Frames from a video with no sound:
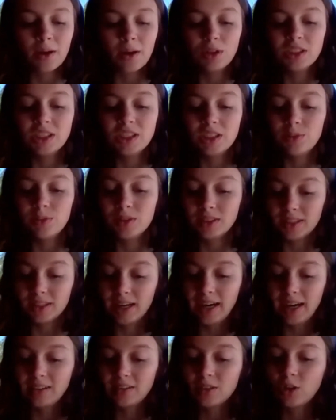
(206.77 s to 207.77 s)
when she was
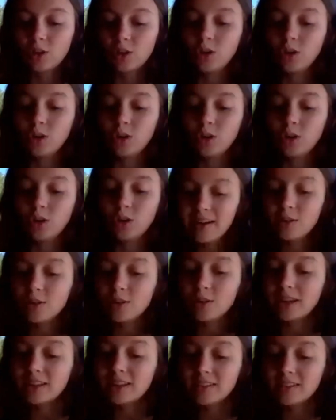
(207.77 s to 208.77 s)
in high school and
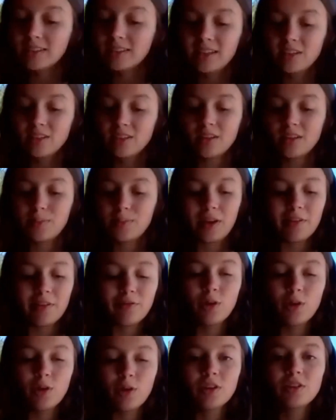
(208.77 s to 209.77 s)
who continues to be a
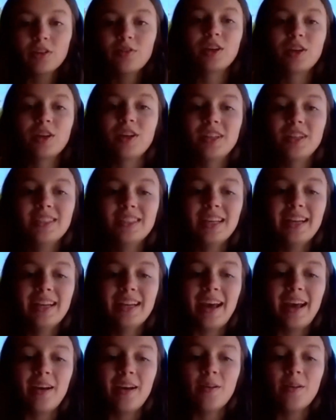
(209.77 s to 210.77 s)
force for good
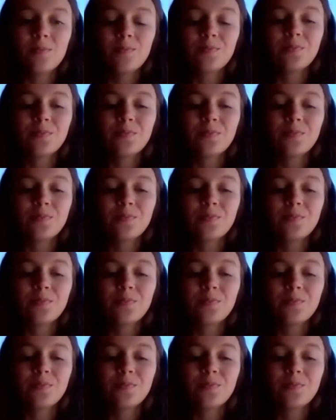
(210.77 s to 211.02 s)
today.